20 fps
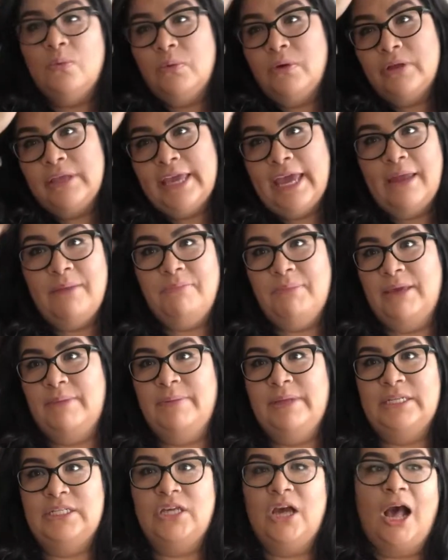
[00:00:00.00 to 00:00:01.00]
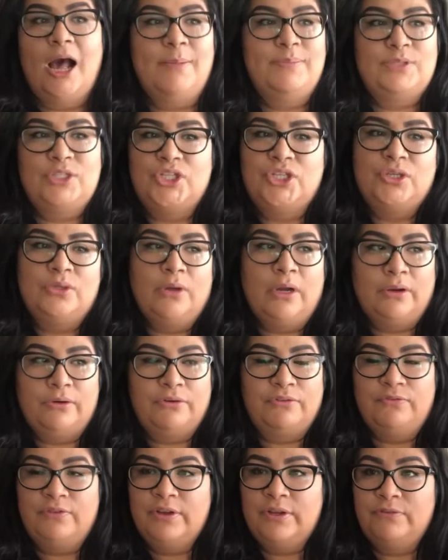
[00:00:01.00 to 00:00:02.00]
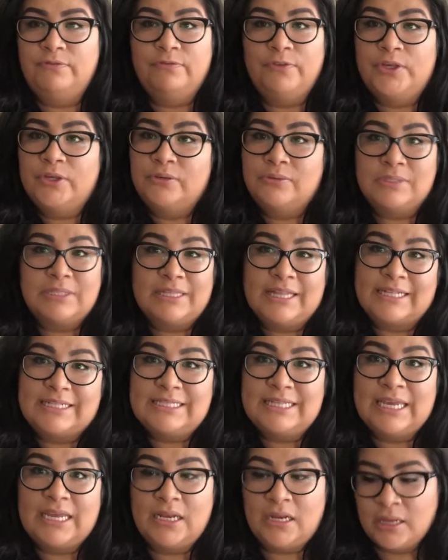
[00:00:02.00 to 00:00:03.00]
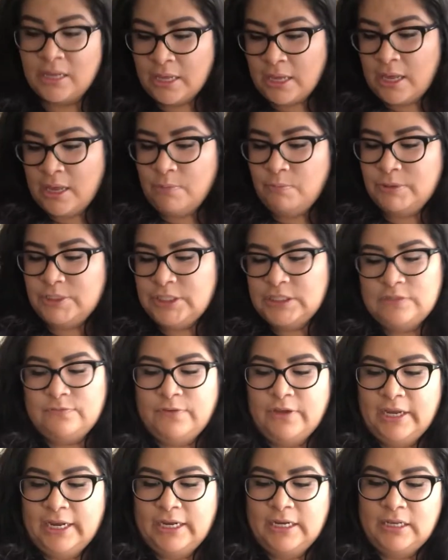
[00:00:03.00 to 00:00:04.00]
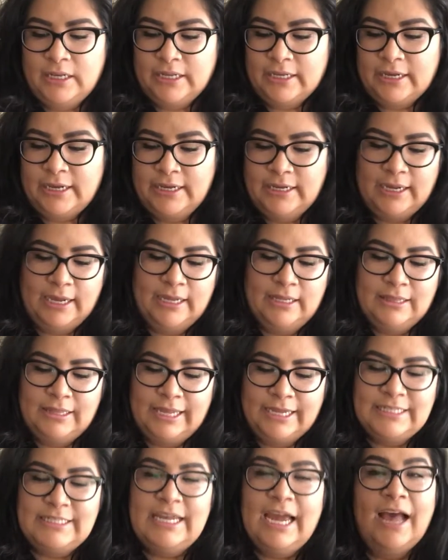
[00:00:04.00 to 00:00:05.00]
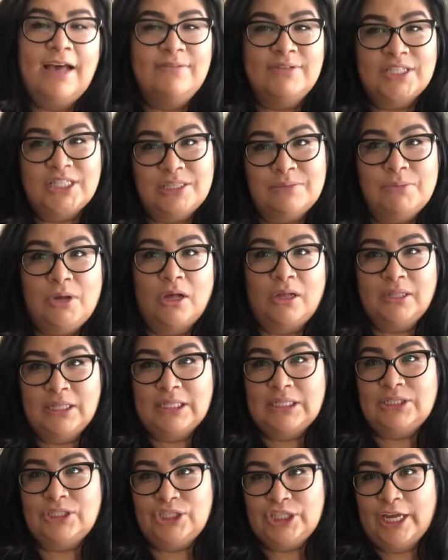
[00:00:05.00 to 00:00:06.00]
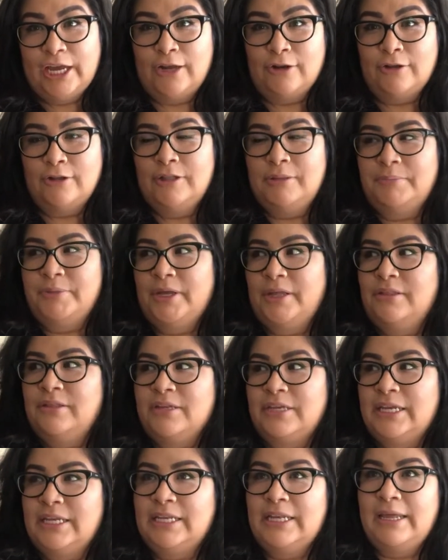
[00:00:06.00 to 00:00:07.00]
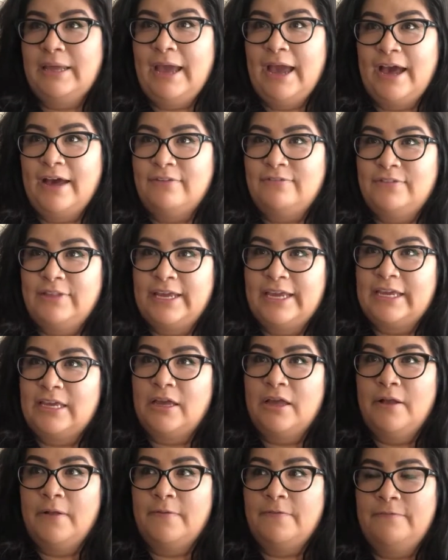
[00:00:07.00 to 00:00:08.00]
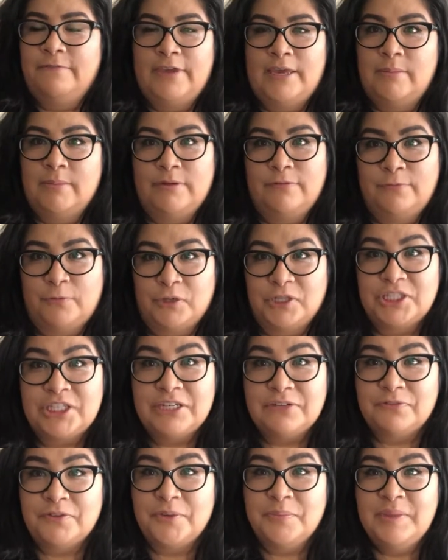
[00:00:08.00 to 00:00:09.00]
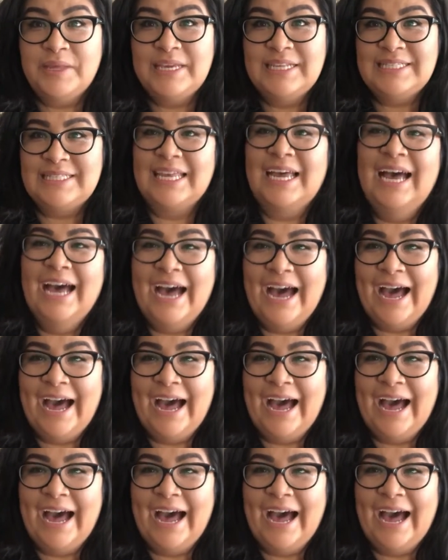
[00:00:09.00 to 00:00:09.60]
will get maybe tops 200 views and that's it, which is fine. Like I, I like to have a small little channel. I'm not looking to have like fame and fortune from this.